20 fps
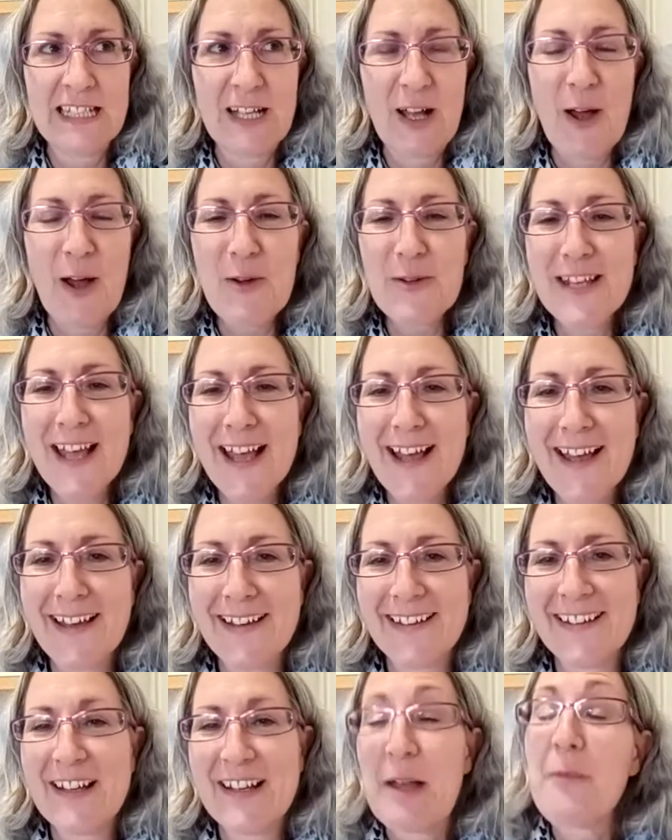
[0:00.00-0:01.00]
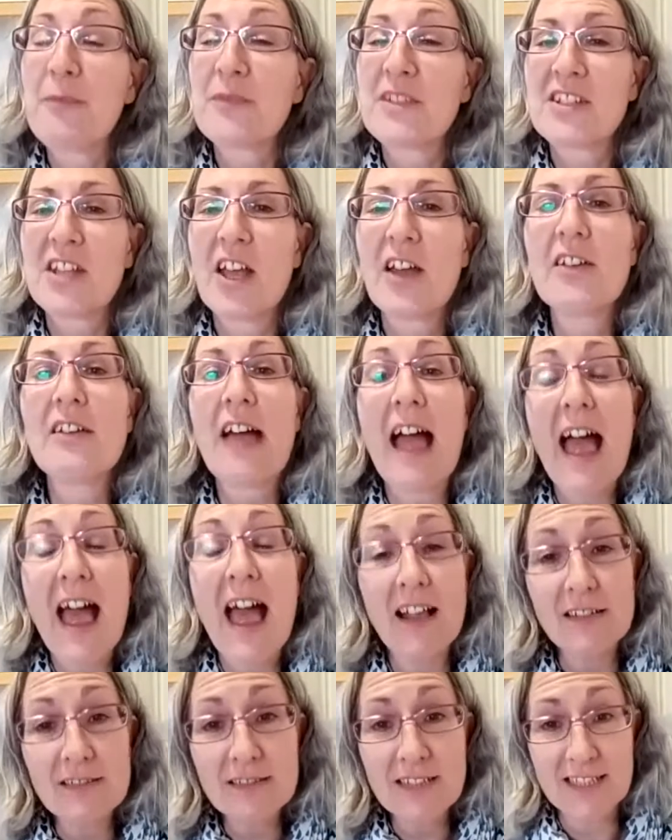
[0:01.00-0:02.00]
Oh yeah, so
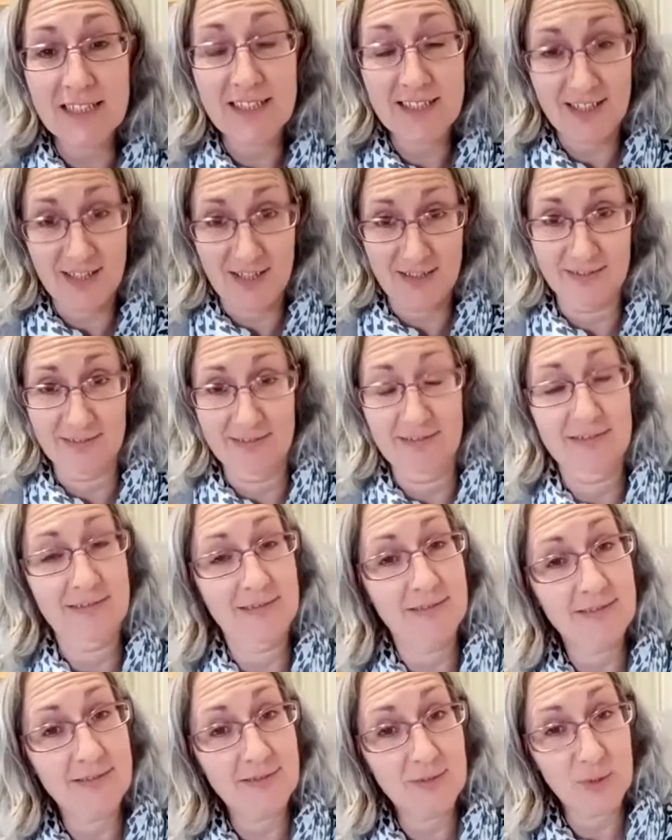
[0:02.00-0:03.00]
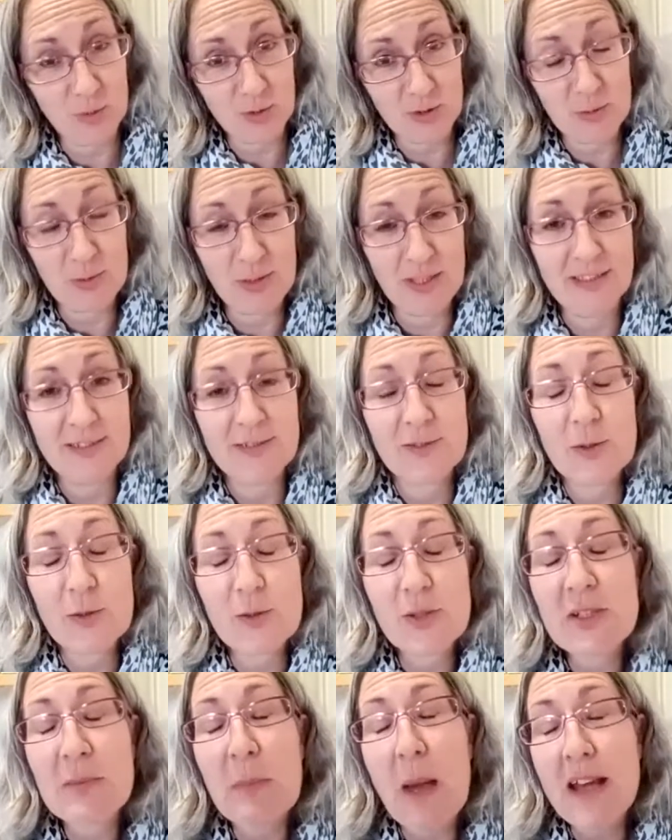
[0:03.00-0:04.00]
eldest son,
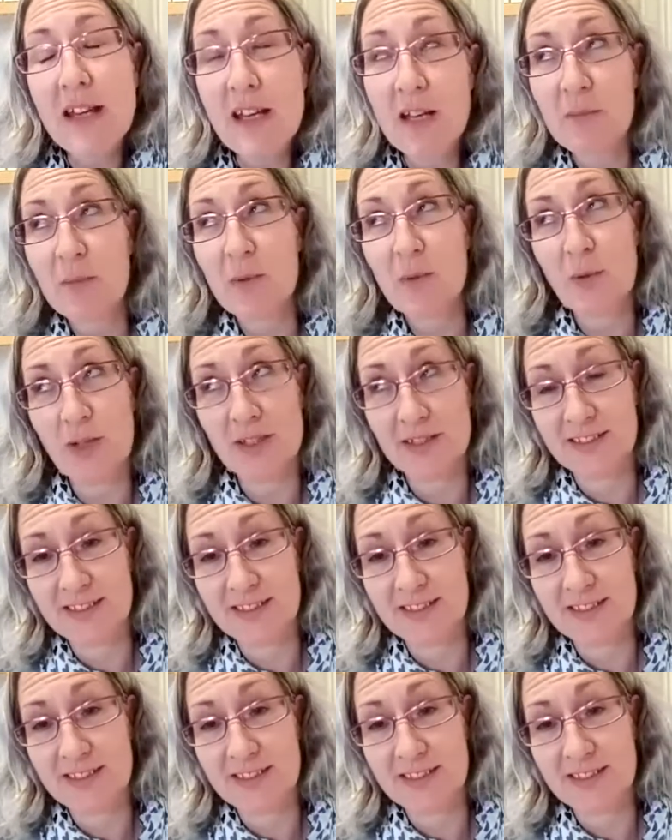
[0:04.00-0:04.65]
Joshua's my number one